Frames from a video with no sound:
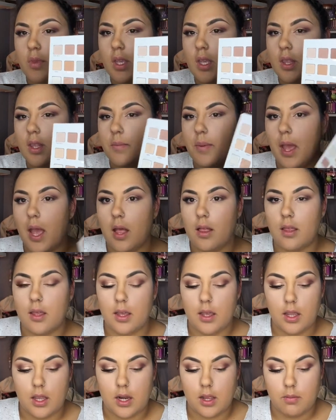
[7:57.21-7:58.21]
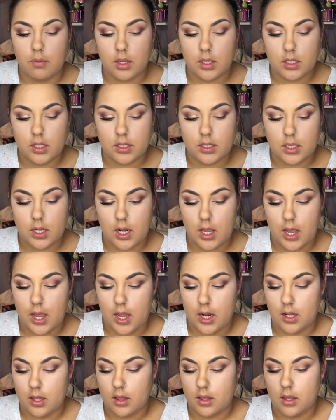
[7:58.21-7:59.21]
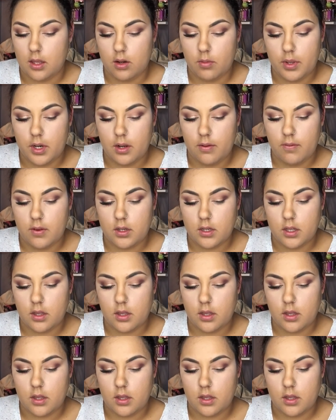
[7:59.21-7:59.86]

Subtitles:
in the palette, and I'm just going to add a little bit of it